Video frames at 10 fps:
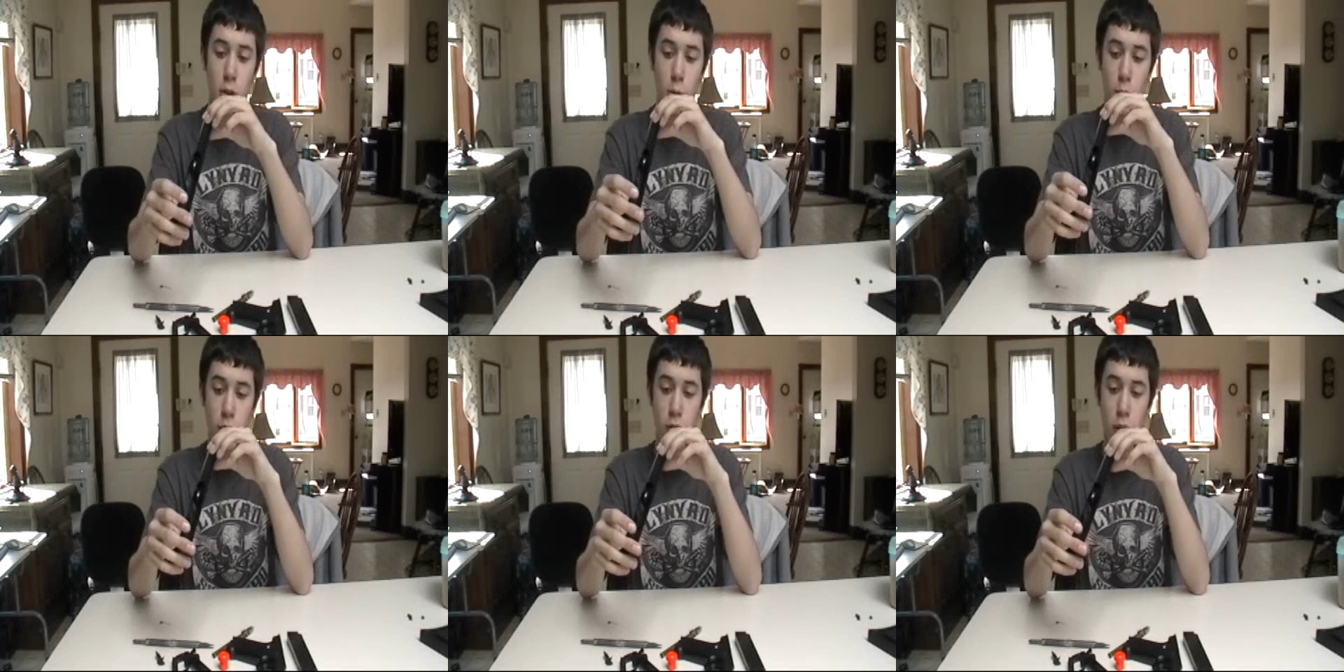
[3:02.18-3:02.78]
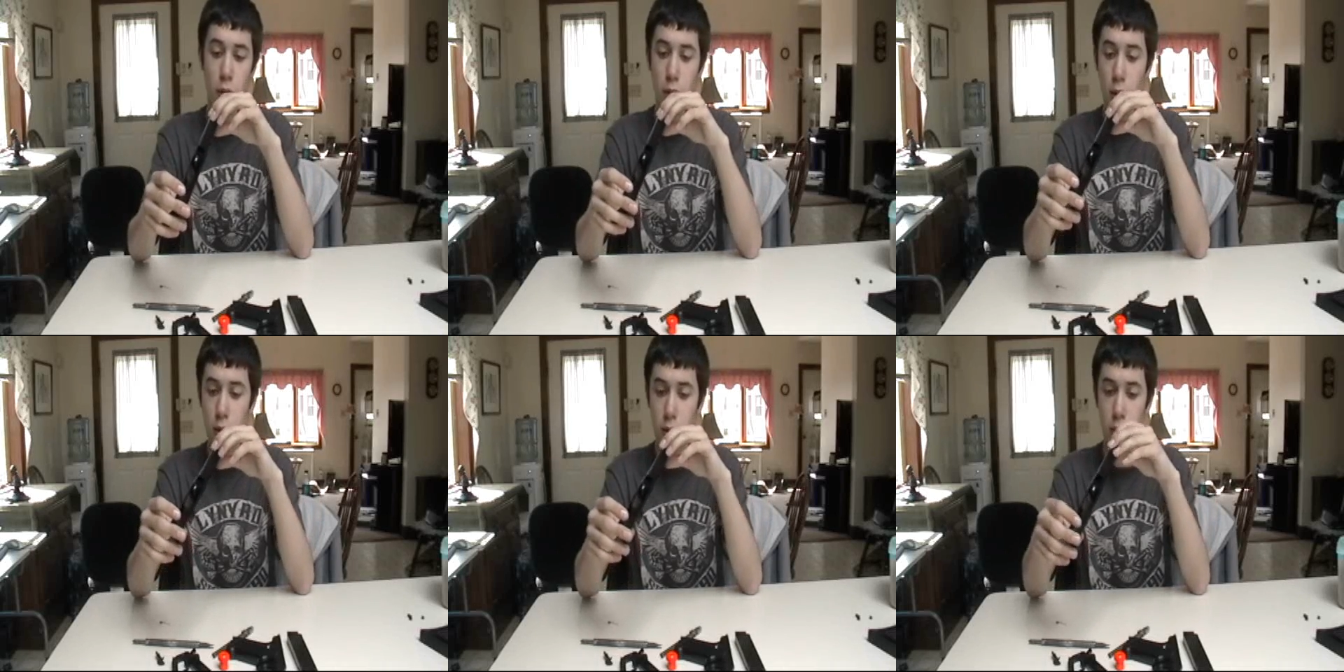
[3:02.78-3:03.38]
which on
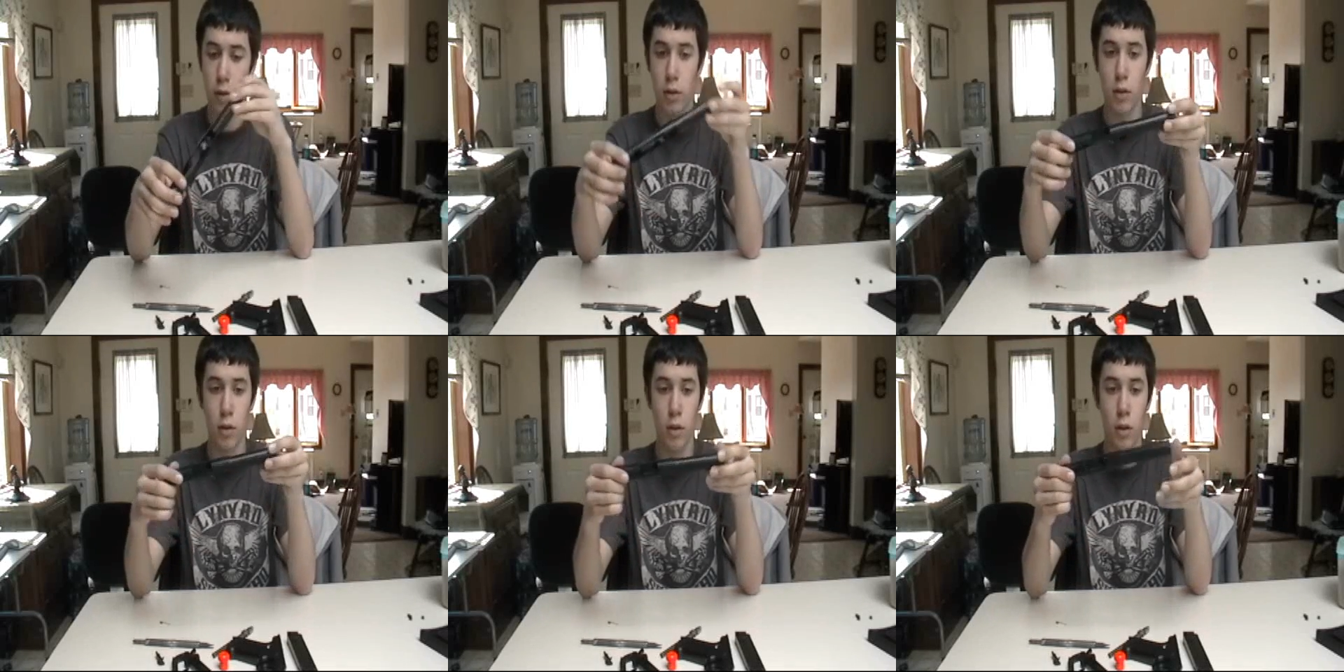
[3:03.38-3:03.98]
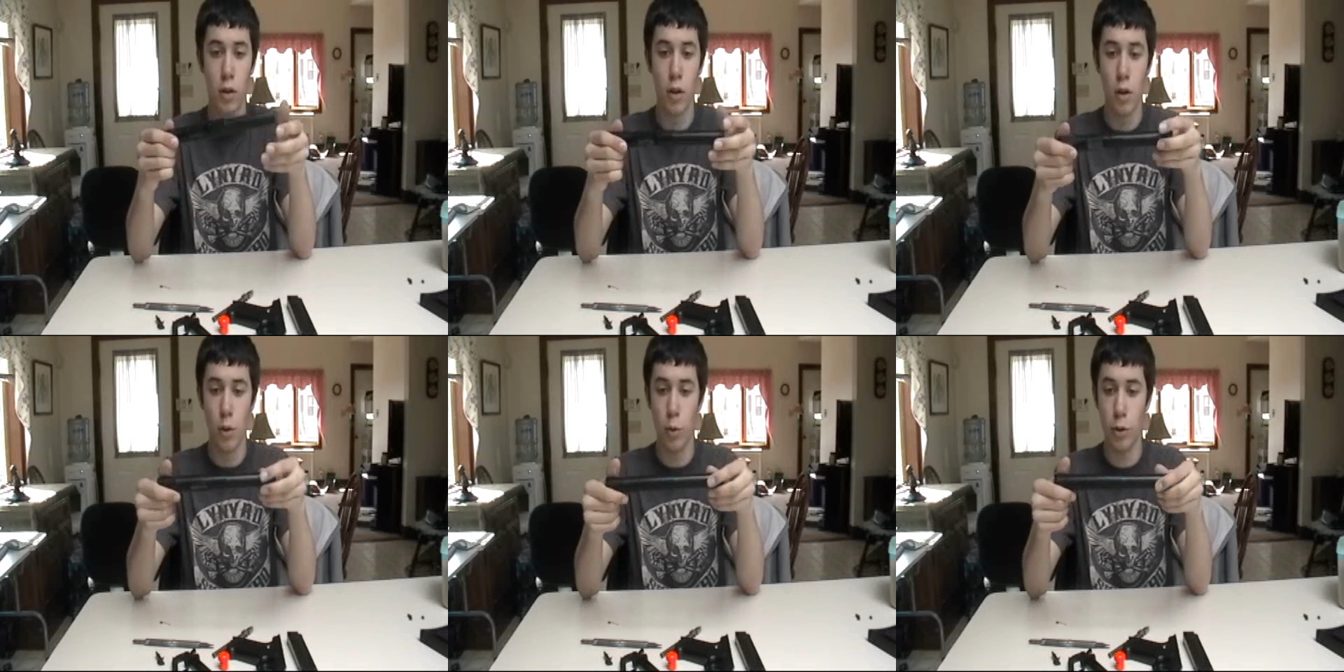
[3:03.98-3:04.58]
this
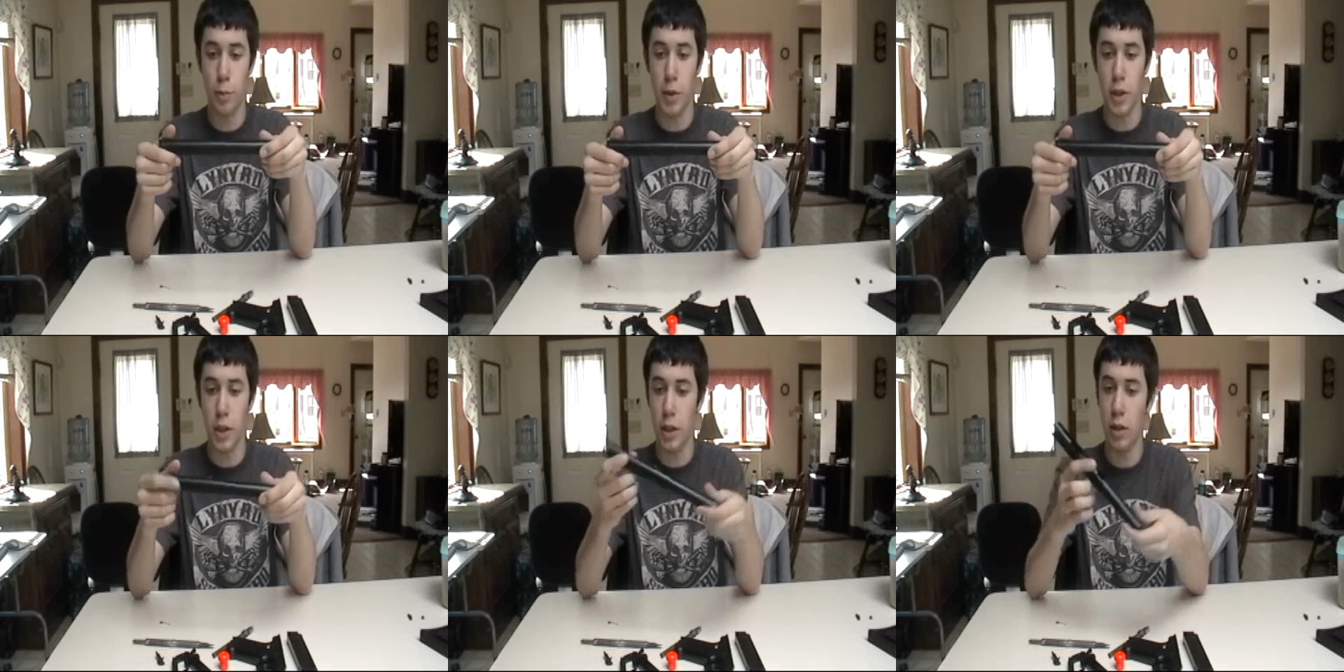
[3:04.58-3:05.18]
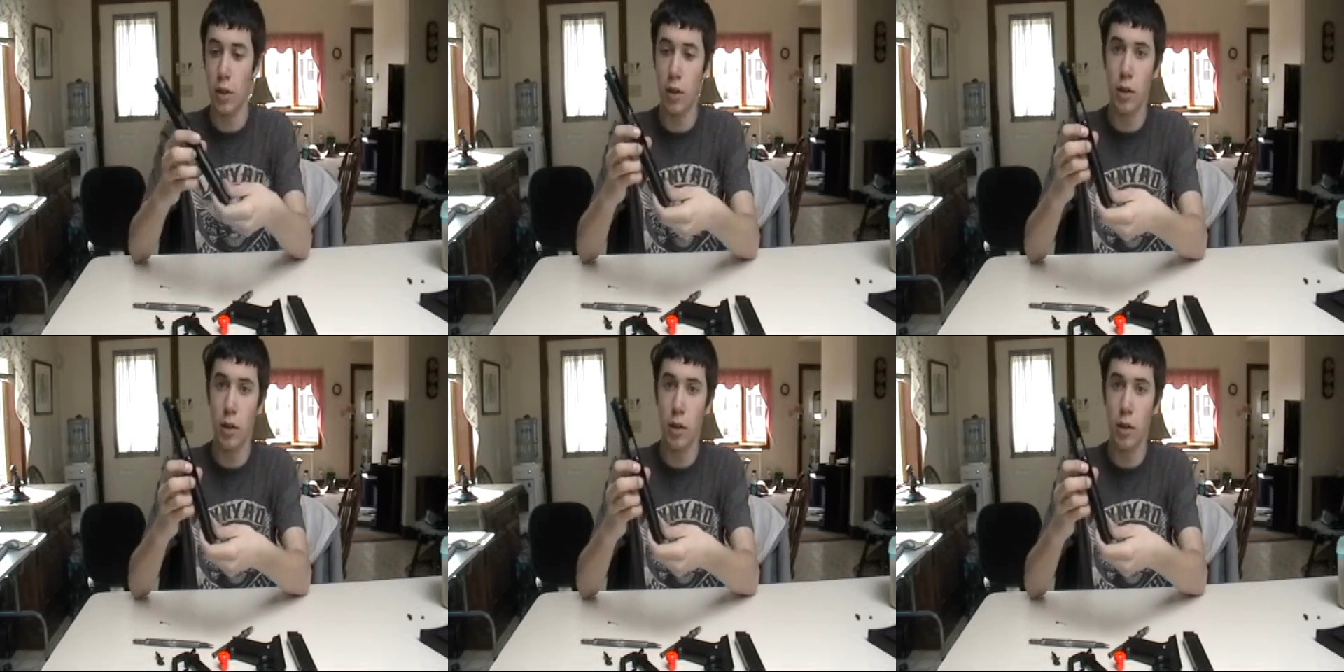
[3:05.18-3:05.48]
would be